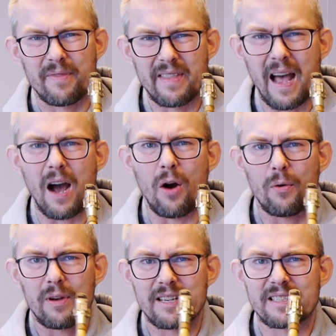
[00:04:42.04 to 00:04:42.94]

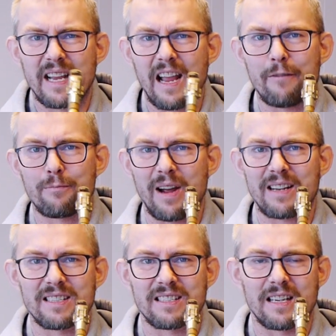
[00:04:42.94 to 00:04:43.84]
Now, let's say I've
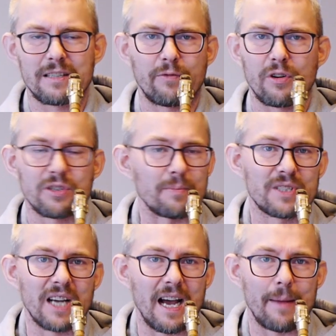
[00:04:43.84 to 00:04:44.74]
practiced this for some
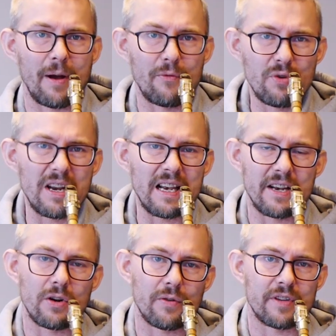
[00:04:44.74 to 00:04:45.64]
time. I really
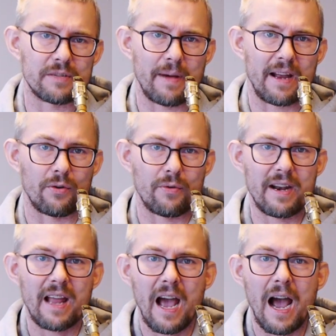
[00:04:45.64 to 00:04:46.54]
know this pattern
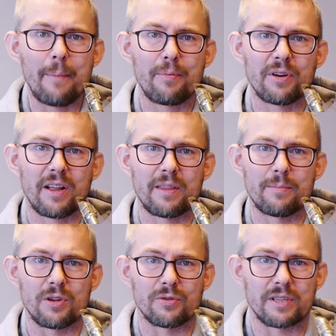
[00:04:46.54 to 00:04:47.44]
great. I put on the
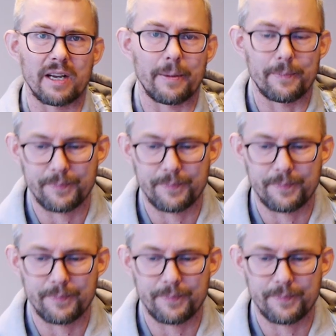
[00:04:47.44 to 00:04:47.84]
music.